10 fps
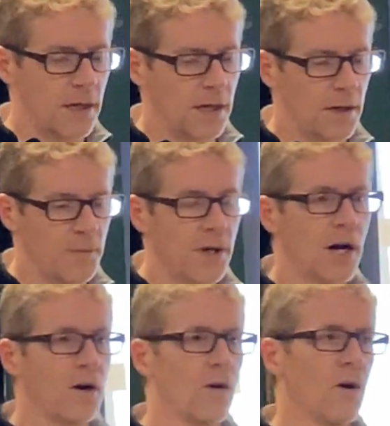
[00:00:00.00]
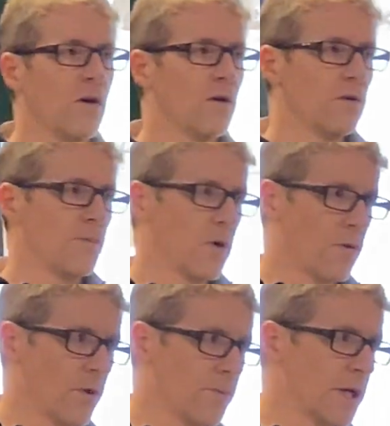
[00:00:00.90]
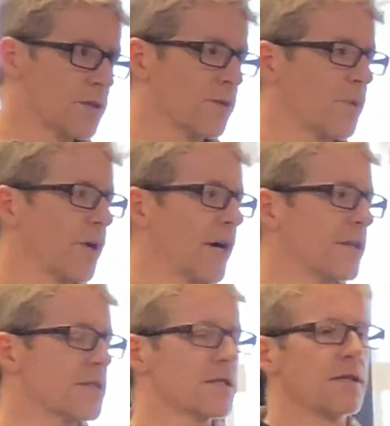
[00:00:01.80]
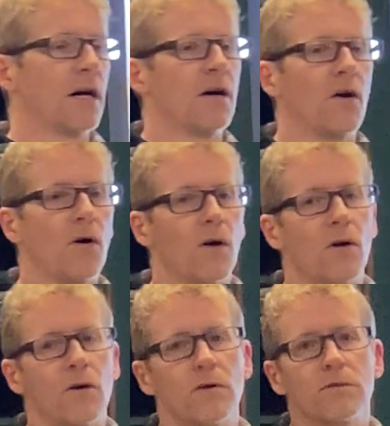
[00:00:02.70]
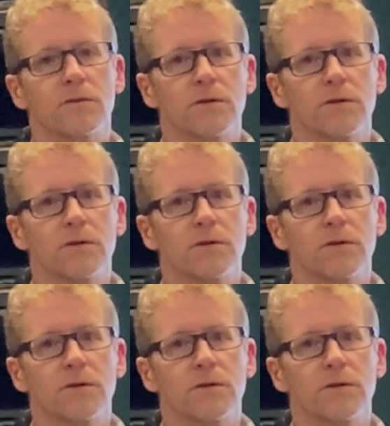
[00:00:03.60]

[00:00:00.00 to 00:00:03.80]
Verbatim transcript: Um, not all ornamental plants, not all